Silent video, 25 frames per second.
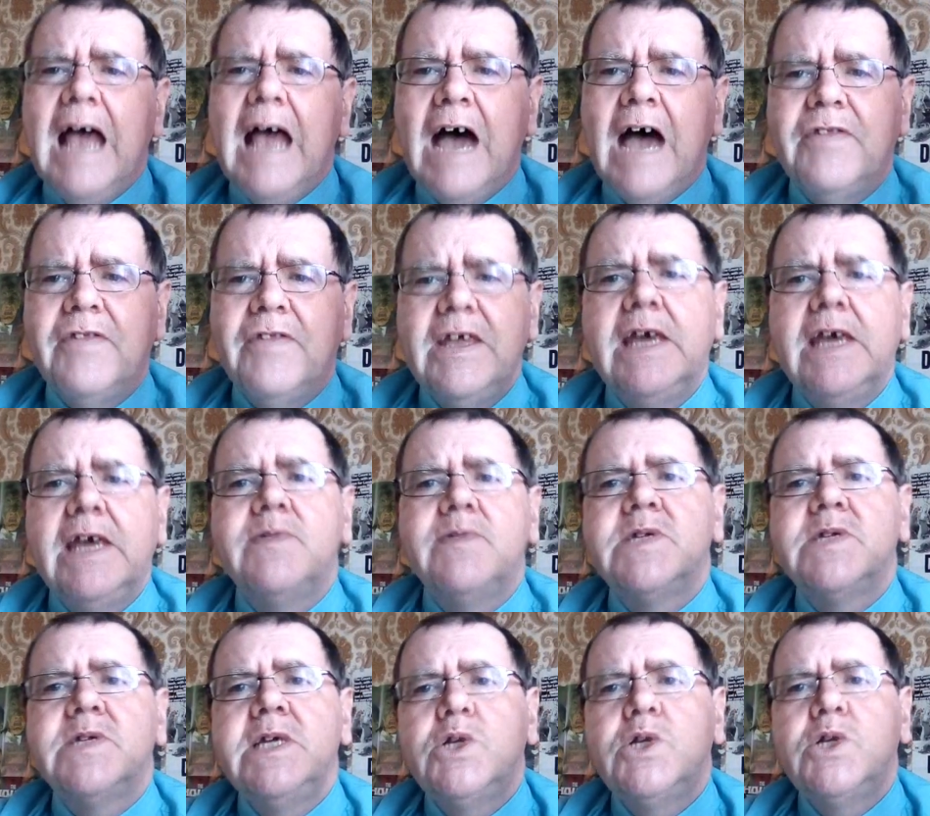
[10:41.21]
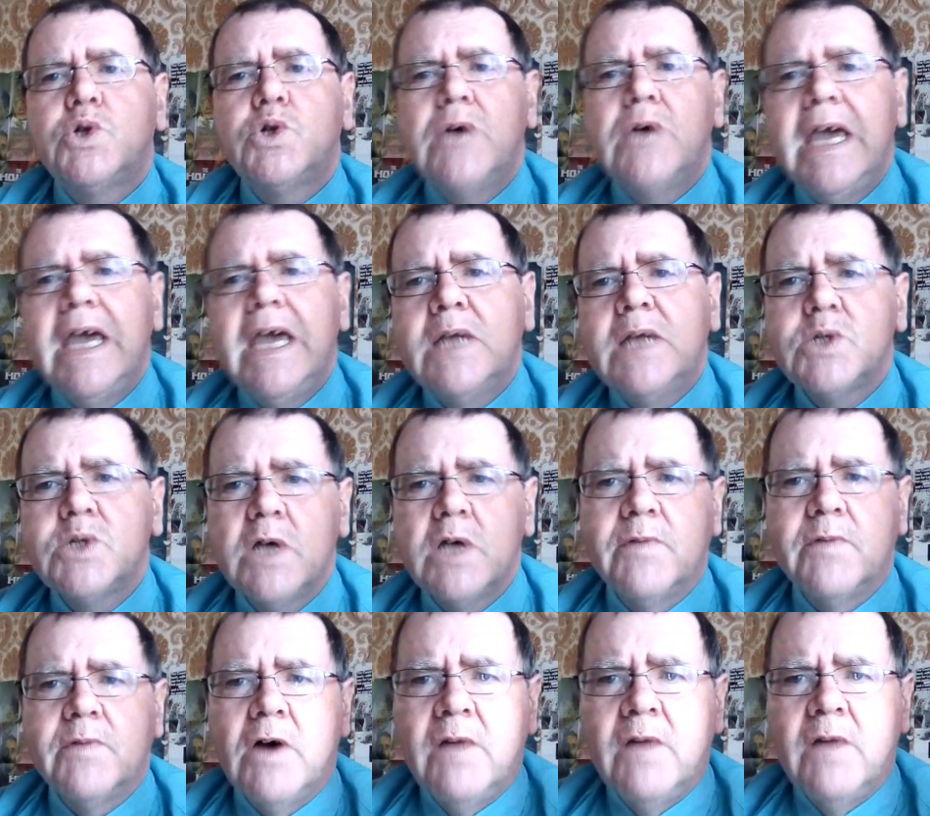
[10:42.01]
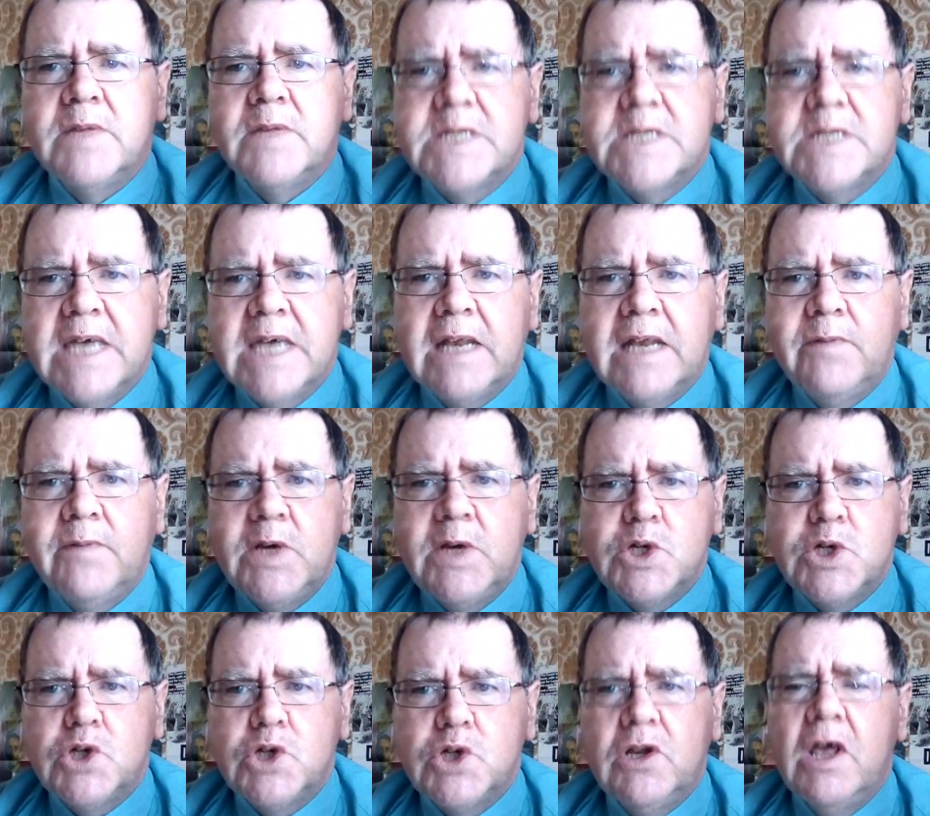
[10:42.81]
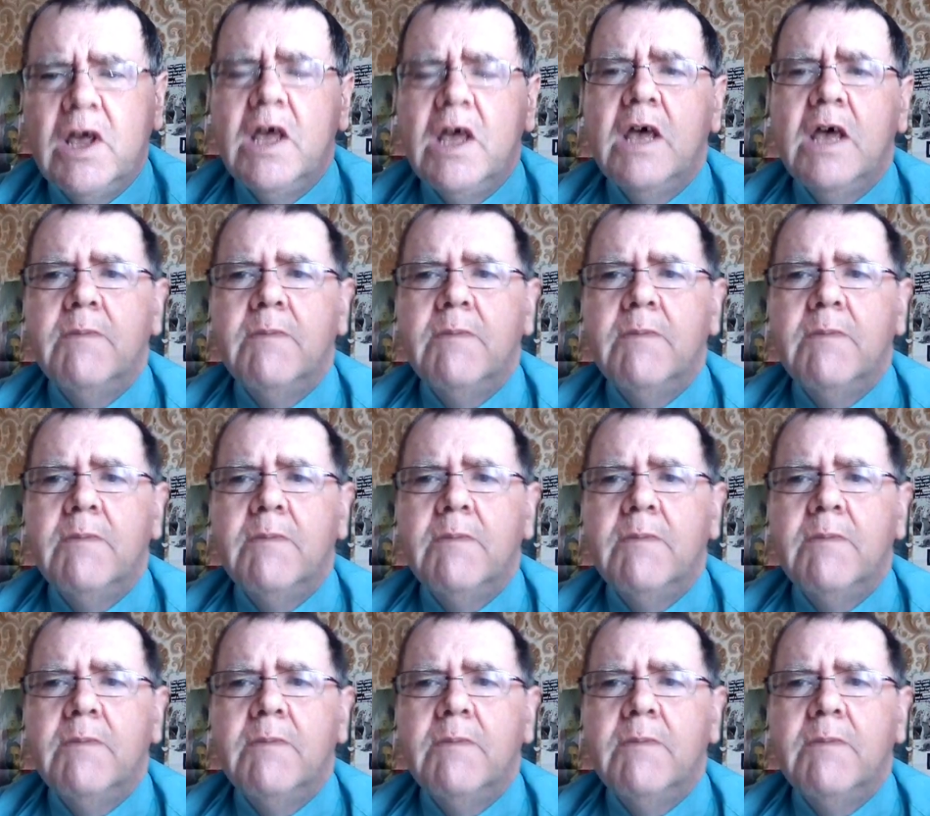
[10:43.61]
I think I've seen trailers of it on the television,